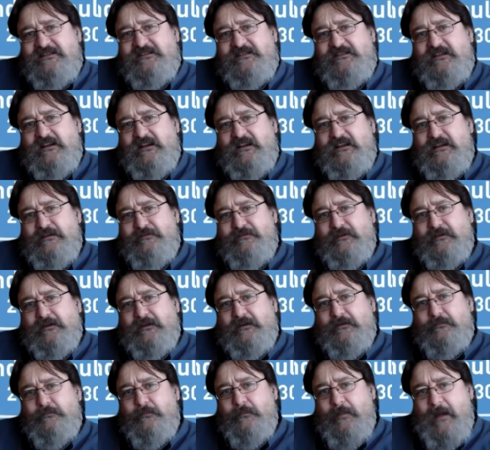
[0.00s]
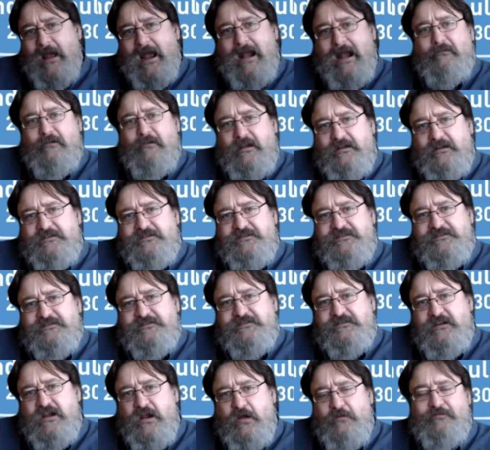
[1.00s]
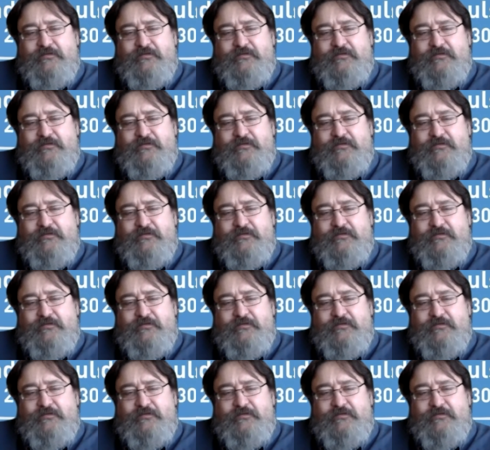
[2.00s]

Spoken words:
significant barriers,